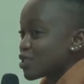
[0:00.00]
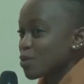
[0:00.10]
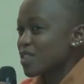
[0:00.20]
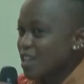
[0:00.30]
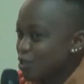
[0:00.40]

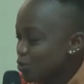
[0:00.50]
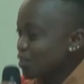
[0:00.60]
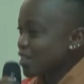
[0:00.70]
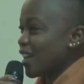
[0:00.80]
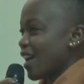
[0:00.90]
so they
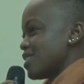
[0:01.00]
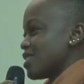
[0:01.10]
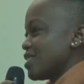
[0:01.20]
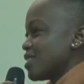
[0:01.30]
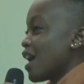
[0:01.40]
utilize
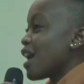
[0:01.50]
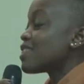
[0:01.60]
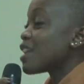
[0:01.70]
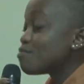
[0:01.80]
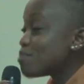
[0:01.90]
it.
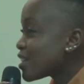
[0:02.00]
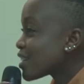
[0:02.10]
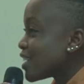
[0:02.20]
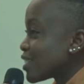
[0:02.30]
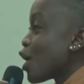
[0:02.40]
They
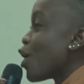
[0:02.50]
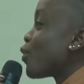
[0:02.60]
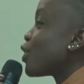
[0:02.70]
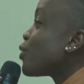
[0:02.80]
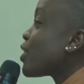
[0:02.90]
milk it. We know